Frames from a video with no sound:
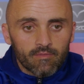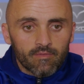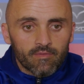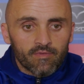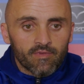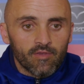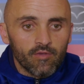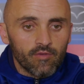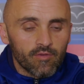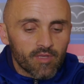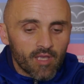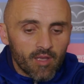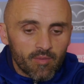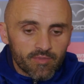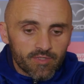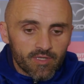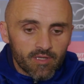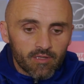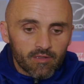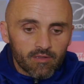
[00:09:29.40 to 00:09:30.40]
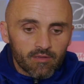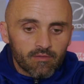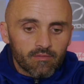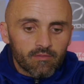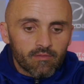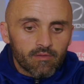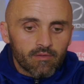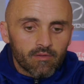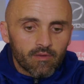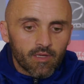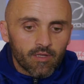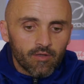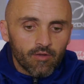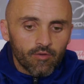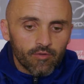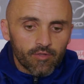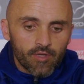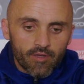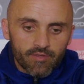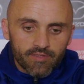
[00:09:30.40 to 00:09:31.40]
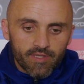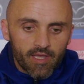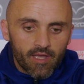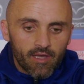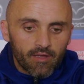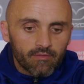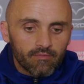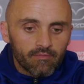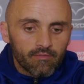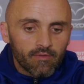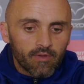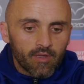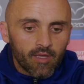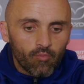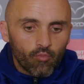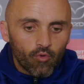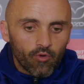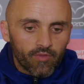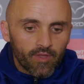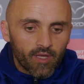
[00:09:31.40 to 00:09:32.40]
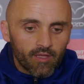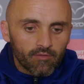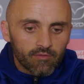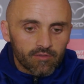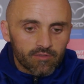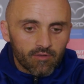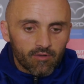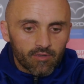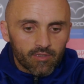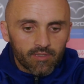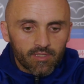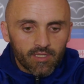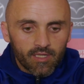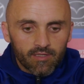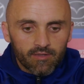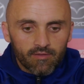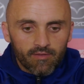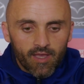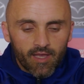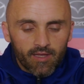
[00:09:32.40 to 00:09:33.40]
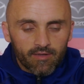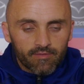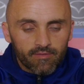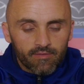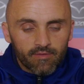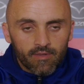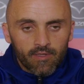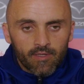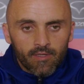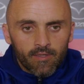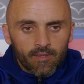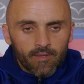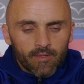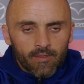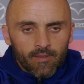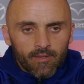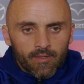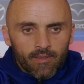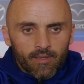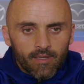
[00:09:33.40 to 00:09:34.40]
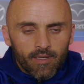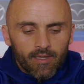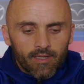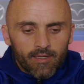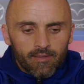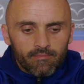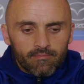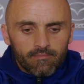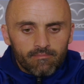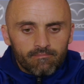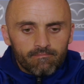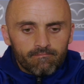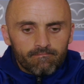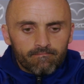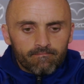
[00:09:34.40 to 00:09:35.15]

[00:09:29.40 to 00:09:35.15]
see who comes in and who goes out and what that looks like in the end of that. And I'm